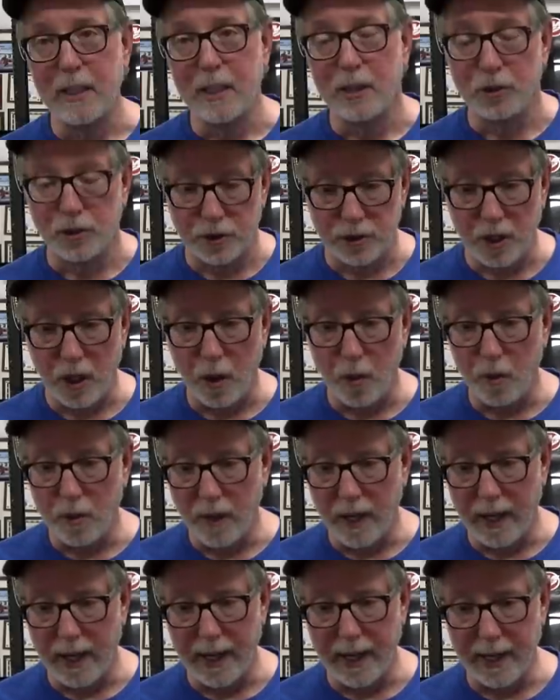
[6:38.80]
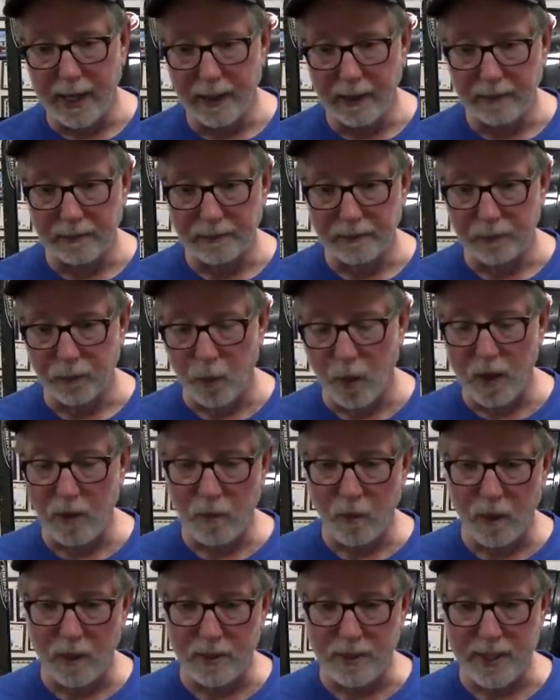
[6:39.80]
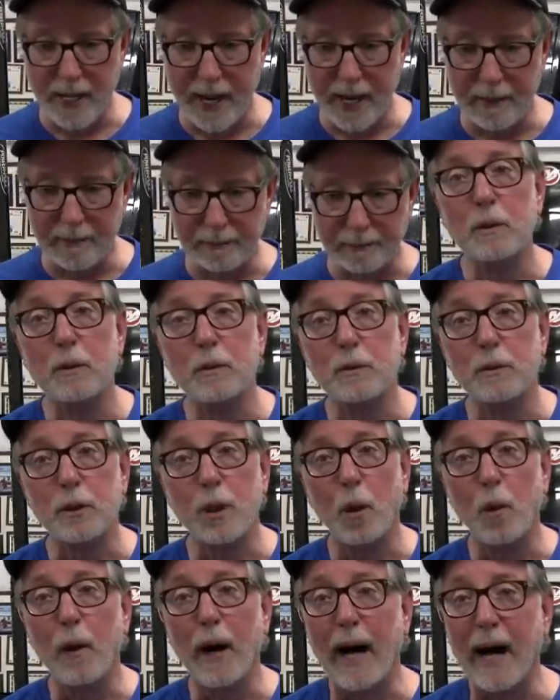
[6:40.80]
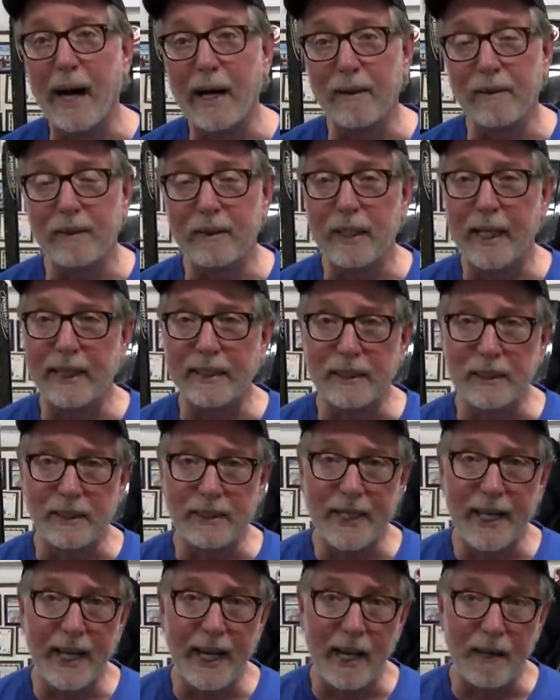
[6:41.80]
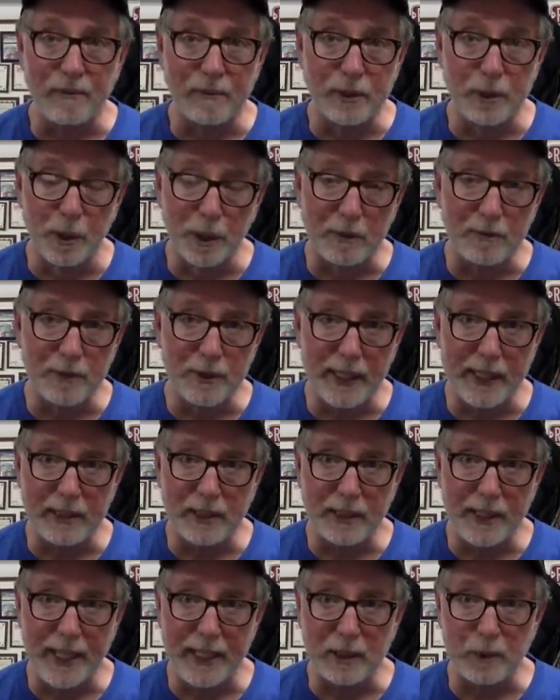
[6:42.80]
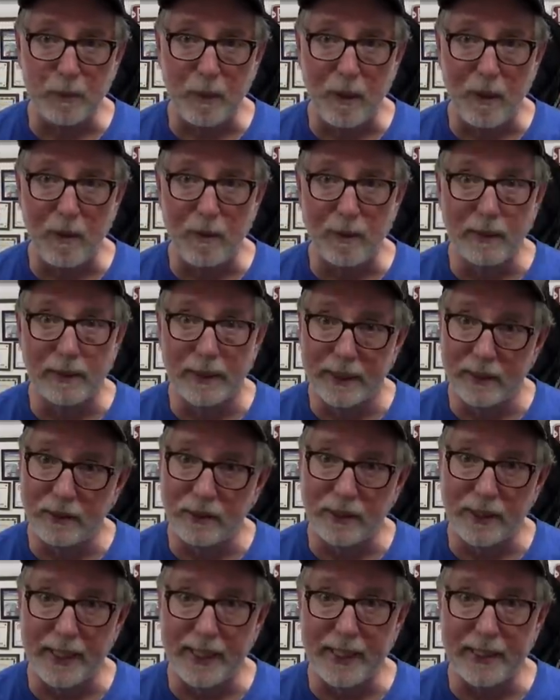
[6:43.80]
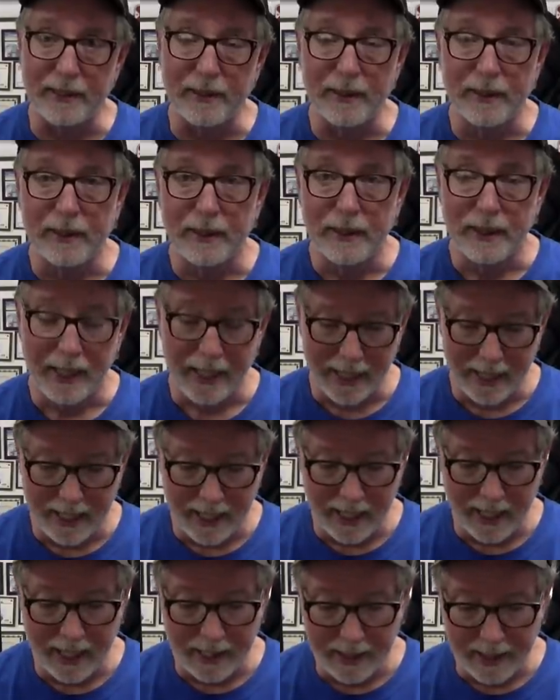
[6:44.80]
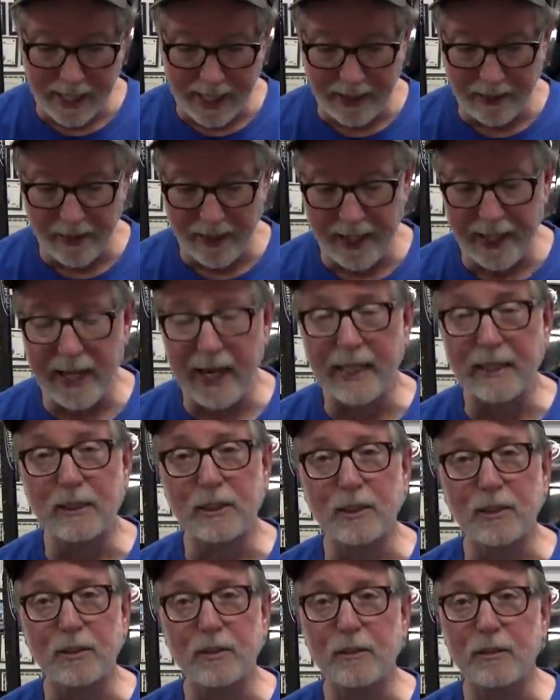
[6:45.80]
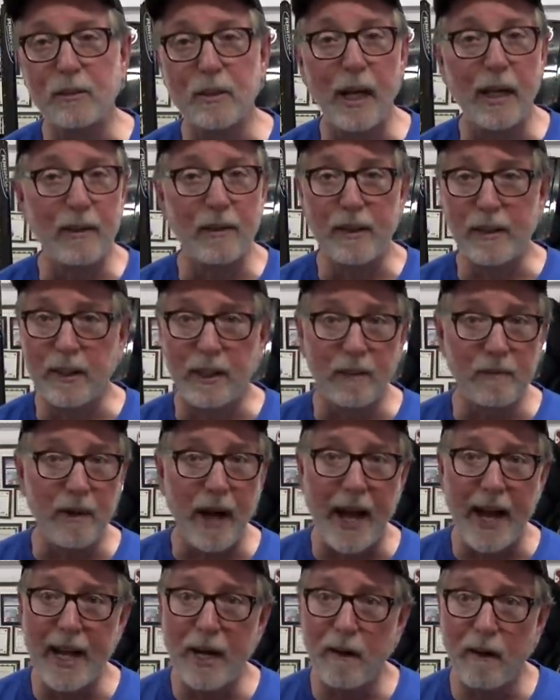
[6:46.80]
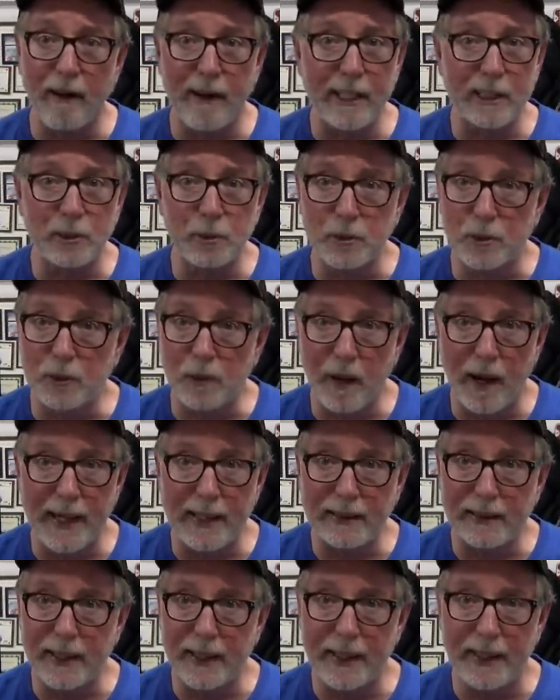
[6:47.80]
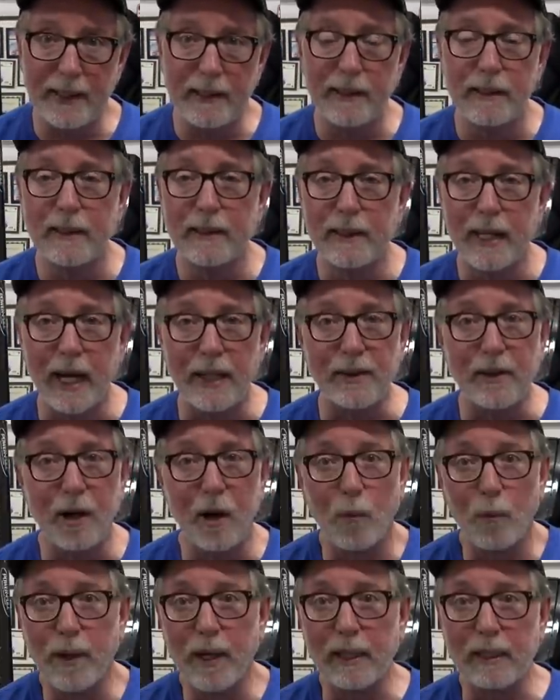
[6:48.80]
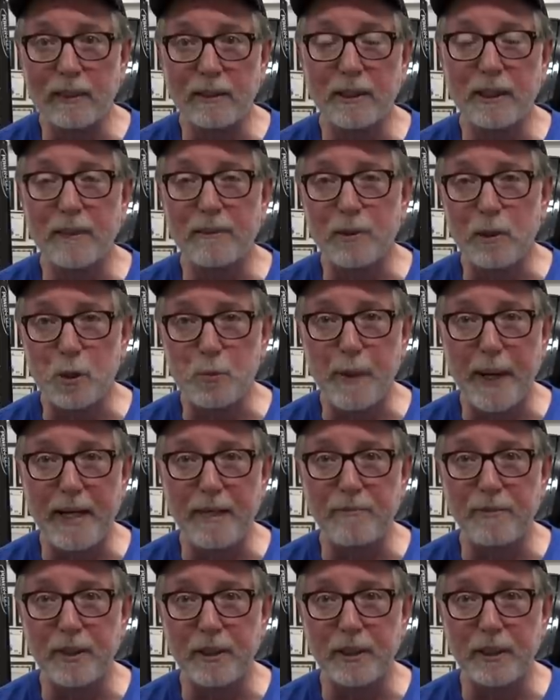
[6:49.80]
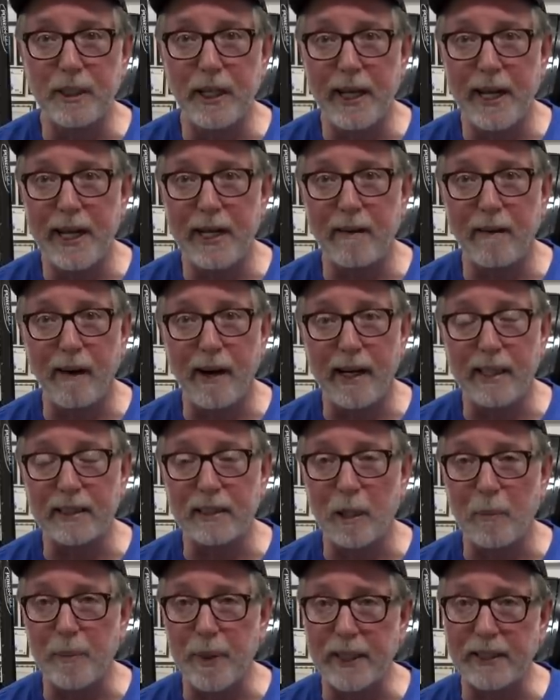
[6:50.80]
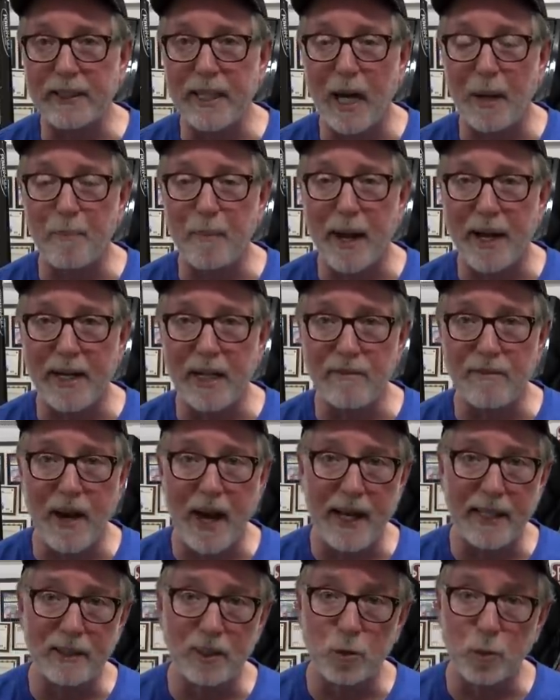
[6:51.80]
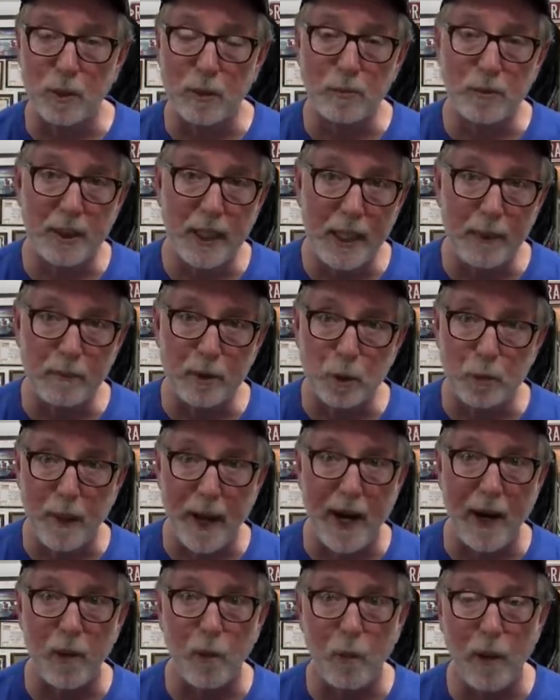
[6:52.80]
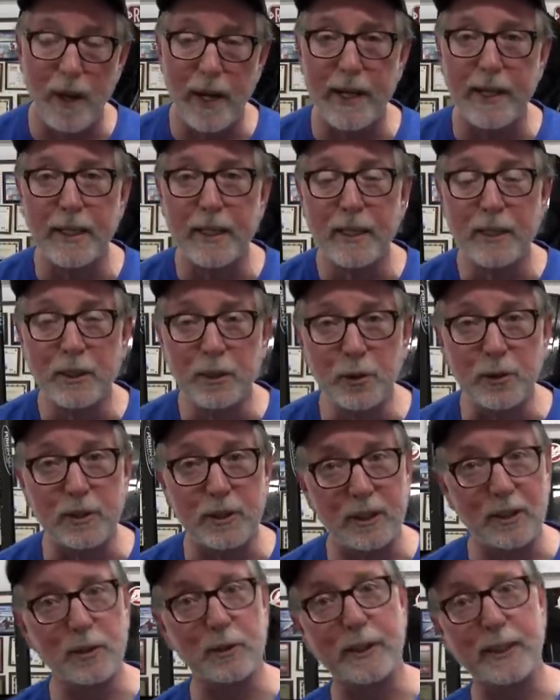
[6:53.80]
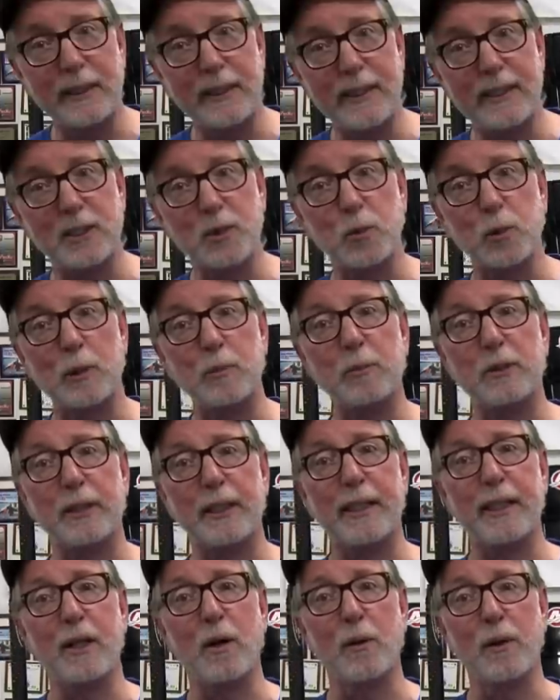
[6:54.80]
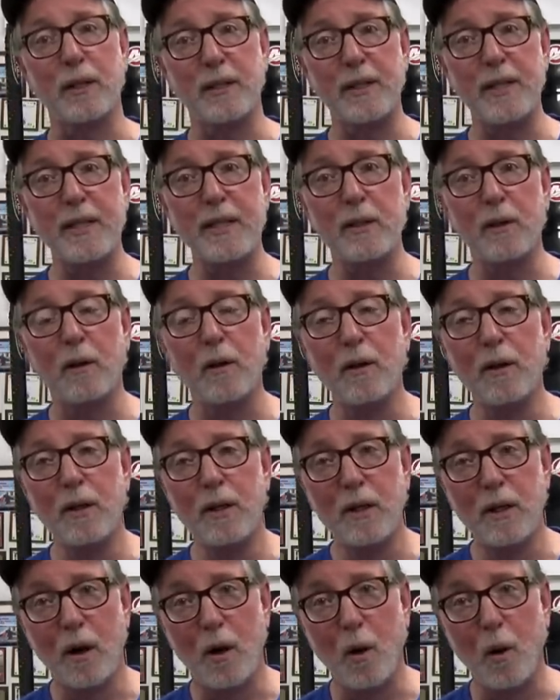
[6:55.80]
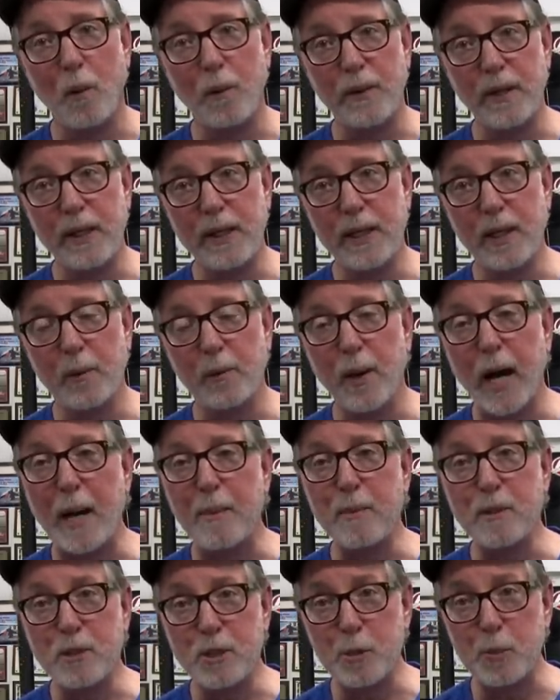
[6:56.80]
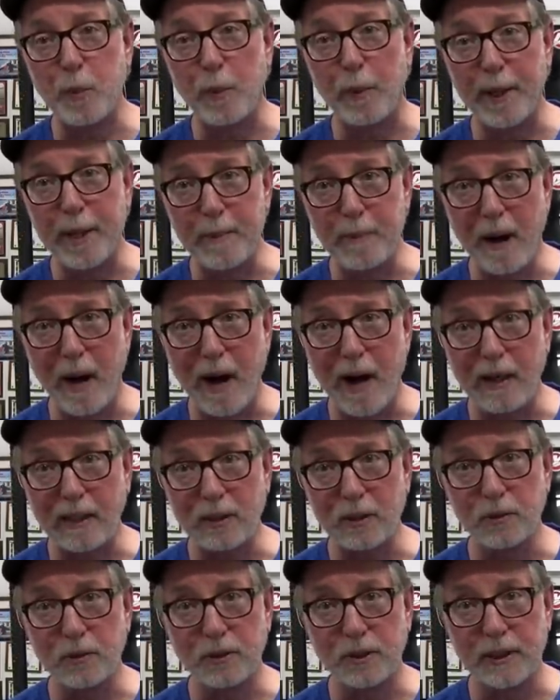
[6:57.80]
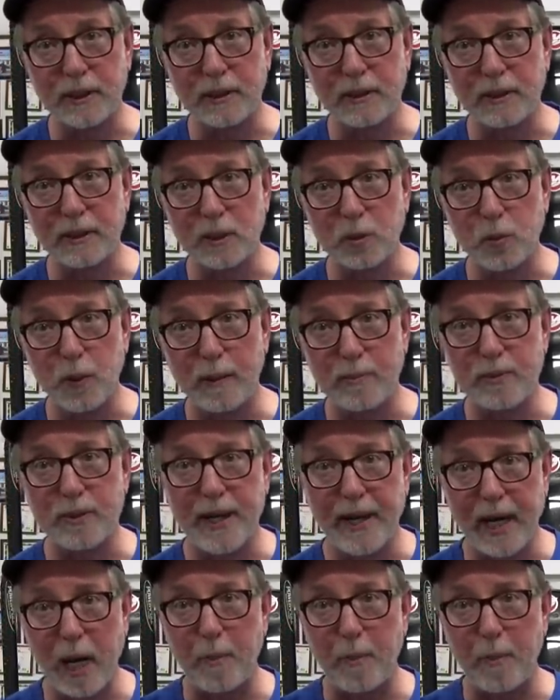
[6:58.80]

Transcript: So, uh, where was I? So, I, as I said, I was looking for that shad spawn, didn't see it. Uh, and then I just, uh, the hay grass was right there. I thought, well, let's see if there's bait fish in the hay grass. I picked up my Divine swim jig, which by the way, you could still get that swim jig on a deal on the uh, Rayburn Spring box on 6th Sense website.